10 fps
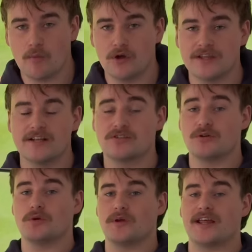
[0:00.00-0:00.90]
what they're
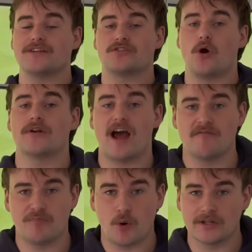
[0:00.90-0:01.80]
doing when they don't
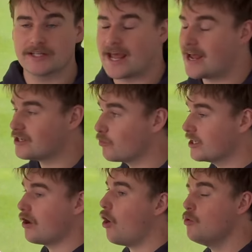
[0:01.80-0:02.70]
have ball in hand? And
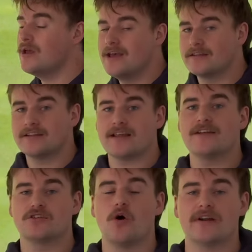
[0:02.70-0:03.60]
we know that
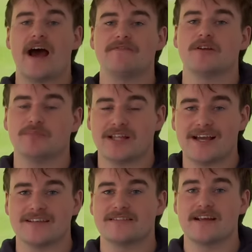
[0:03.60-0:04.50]
they don't have the
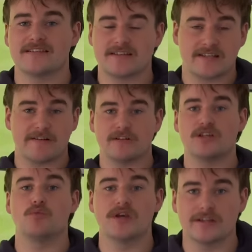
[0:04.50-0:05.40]
players
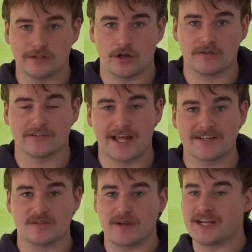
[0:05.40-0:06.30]
necessarily with a lot of
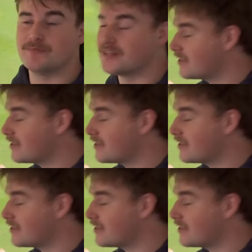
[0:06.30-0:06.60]
leg speed, but